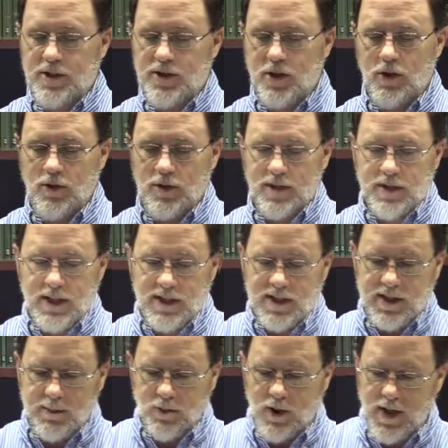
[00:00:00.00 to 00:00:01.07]
So let's
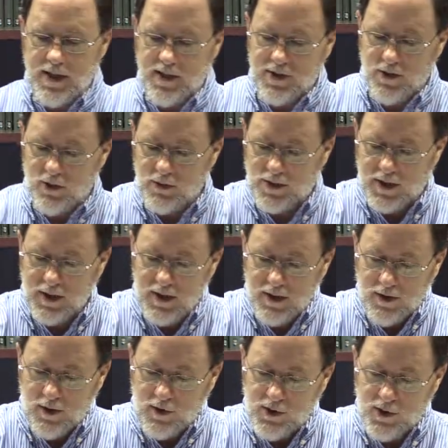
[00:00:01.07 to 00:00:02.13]
summarize those,
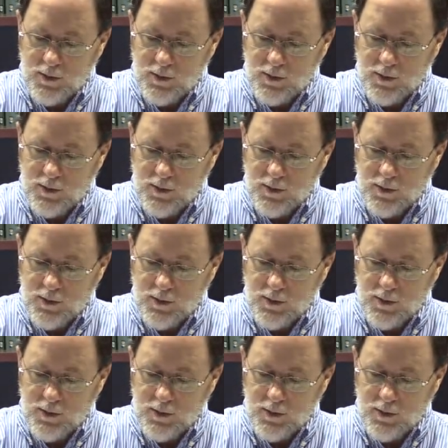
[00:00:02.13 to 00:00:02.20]
those